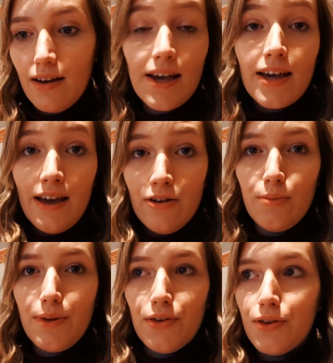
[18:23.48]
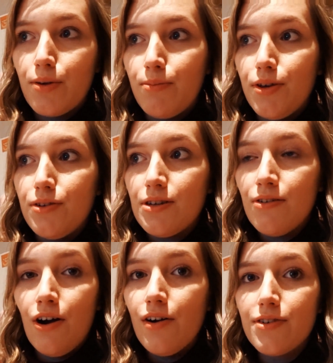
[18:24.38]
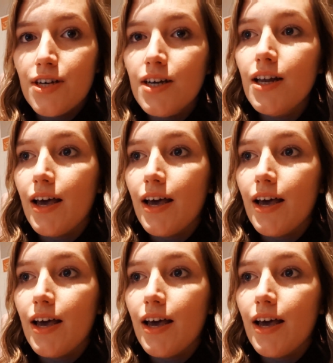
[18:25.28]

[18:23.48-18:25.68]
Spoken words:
I cannot be on the computer after.